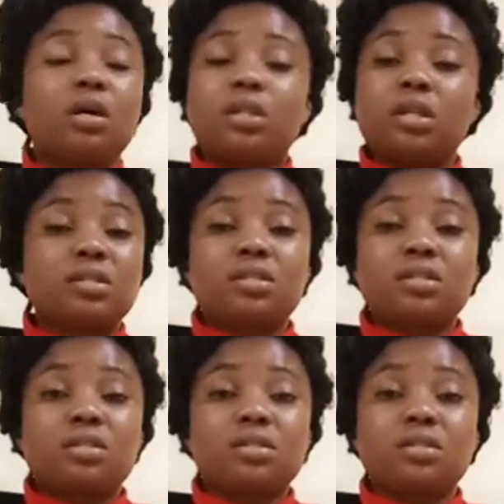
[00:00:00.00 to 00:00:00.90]

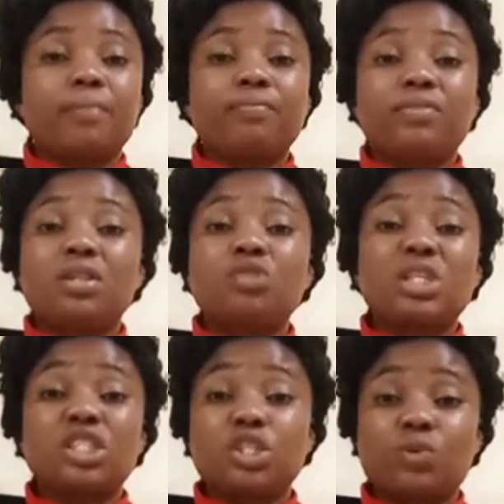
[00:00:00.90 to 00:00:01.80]
this
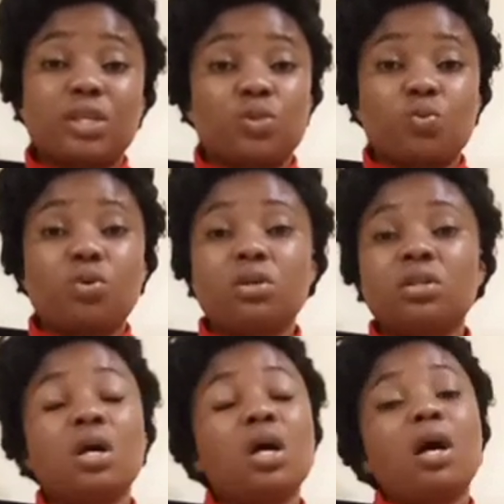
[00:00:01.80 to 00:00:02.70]
2021,
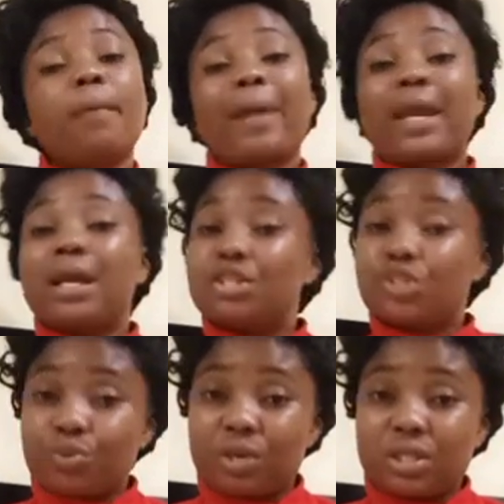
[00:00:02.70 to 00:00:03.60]
by God's
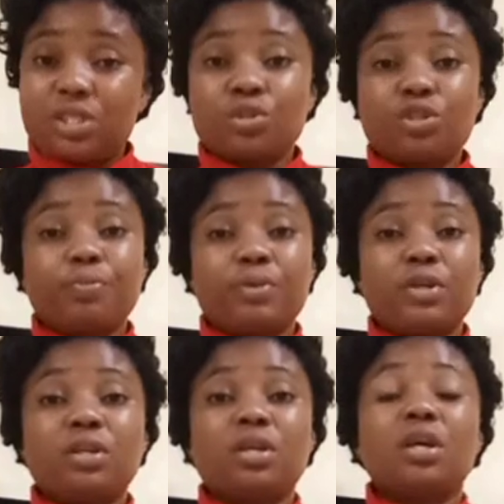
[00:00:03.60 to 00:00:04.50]
grace, it's going to
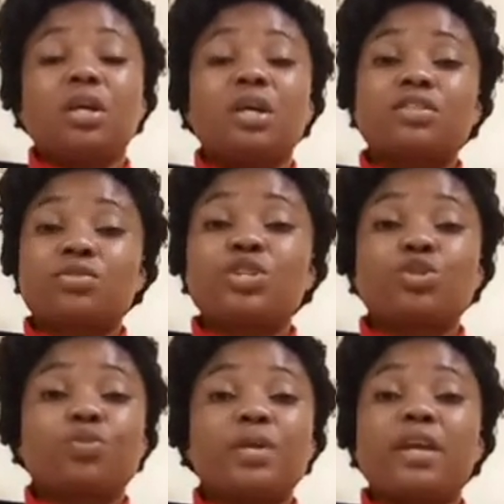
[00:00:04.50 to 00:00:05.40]
be
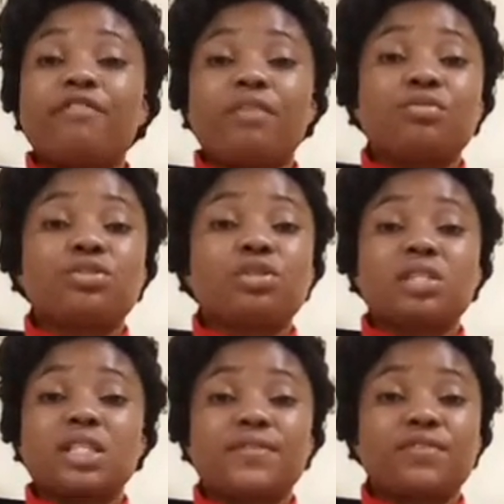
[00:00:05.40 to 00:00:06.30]
a very
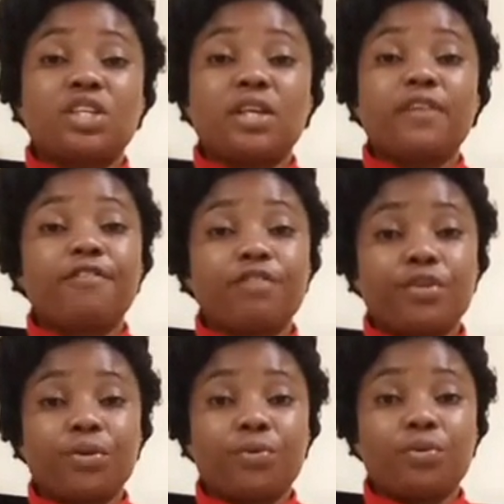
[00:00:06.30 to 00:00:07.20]
successful year for
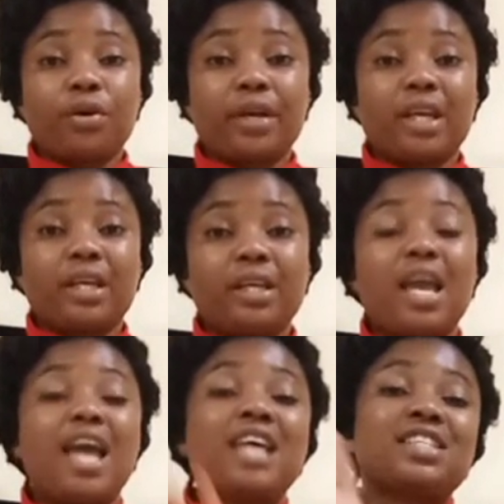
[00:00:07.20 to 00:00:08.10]
you. Okay,
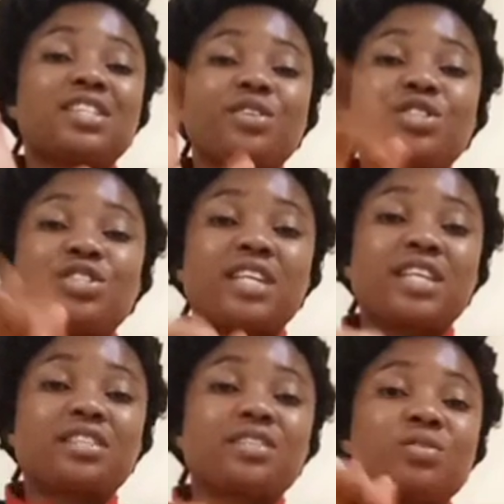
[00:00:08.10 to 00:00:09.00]
so stay
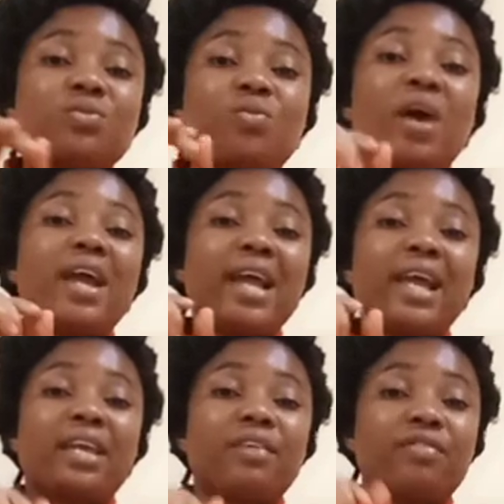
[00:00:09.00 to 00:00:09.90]
tuned while I
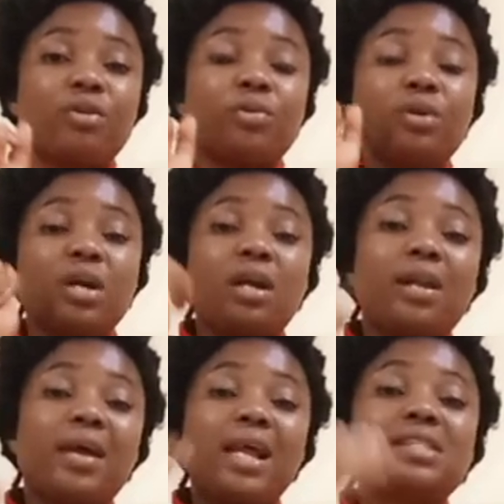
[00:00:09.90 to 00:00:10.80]

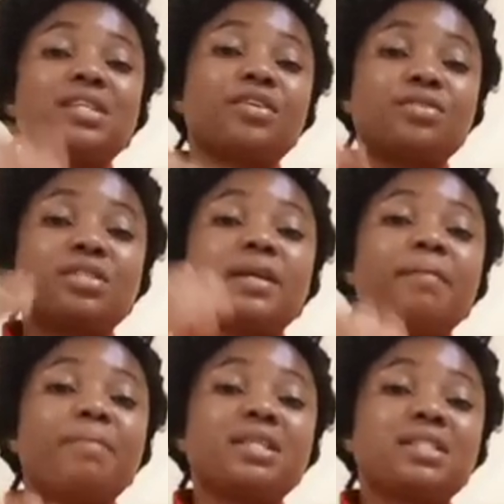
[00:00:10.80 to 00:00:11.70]
tell you step
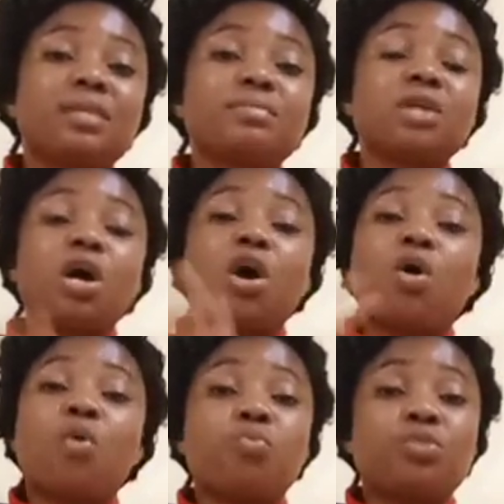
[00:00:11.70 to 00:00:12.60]
by steps
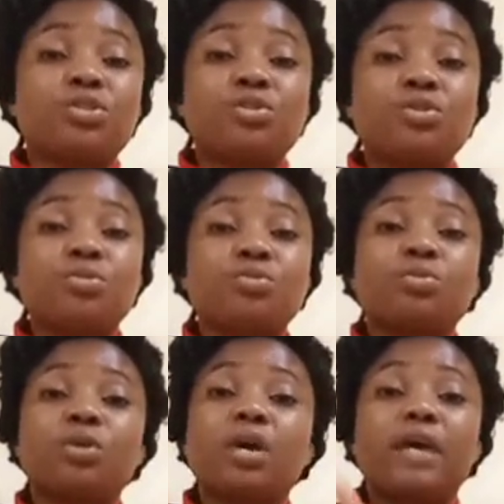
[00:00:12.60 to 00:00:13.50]
on what to do
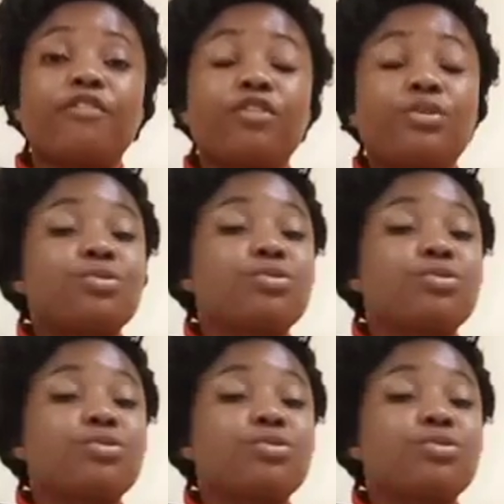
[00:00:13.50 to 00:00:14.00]
for you